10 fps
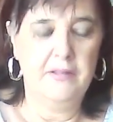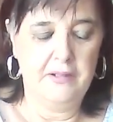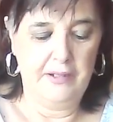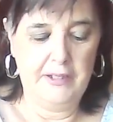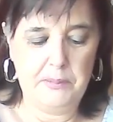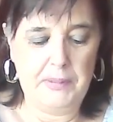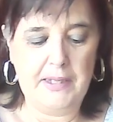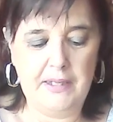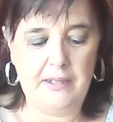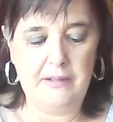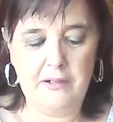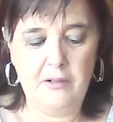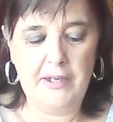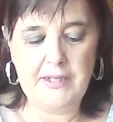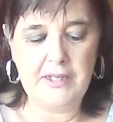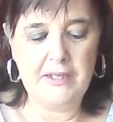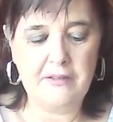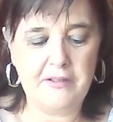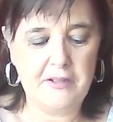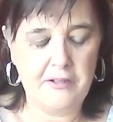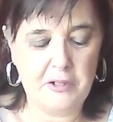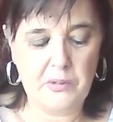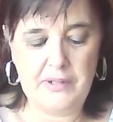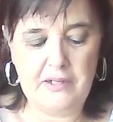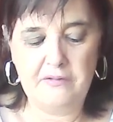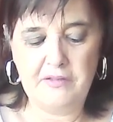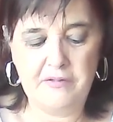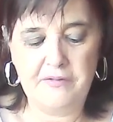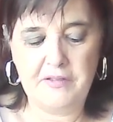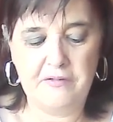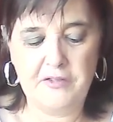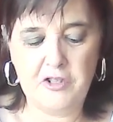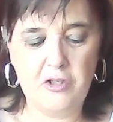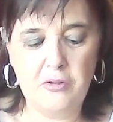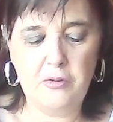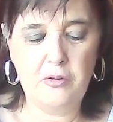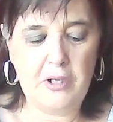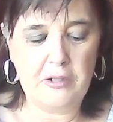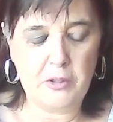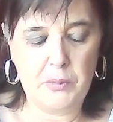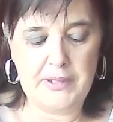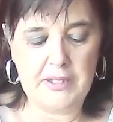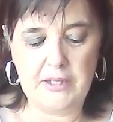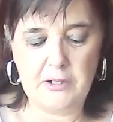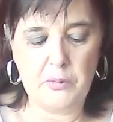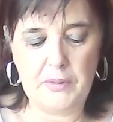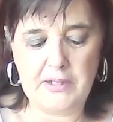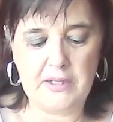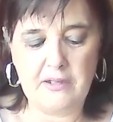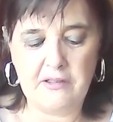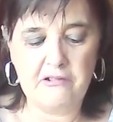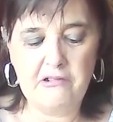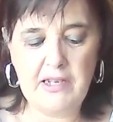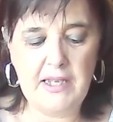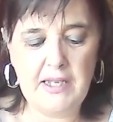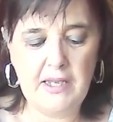let's begin 19th to the 25th of June 2023